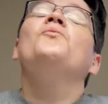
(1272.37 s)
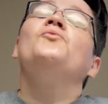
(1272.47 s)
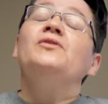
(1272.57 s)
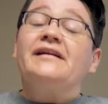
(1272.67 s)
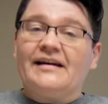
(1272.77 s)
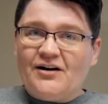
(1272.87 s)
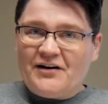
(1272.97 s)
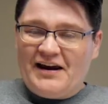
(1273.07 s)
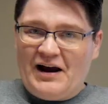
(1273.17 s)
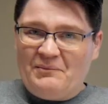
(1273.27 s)
We'll get our
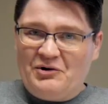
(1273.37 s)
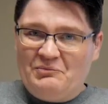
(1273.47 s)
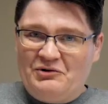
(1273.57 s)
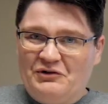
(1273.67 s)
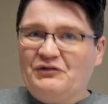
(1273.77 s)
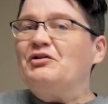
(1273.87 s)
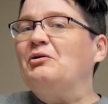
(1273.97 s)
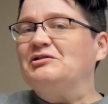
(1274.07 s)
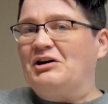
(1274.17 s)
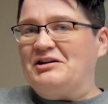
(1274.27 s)
camera moved.
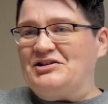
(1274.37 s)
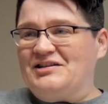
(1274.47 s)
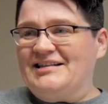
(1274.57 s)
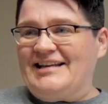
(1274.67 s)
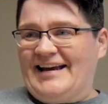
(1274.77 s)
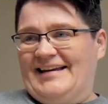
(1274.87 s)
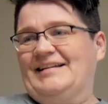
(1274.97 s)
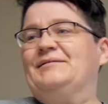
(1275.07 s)
Hold on just a second.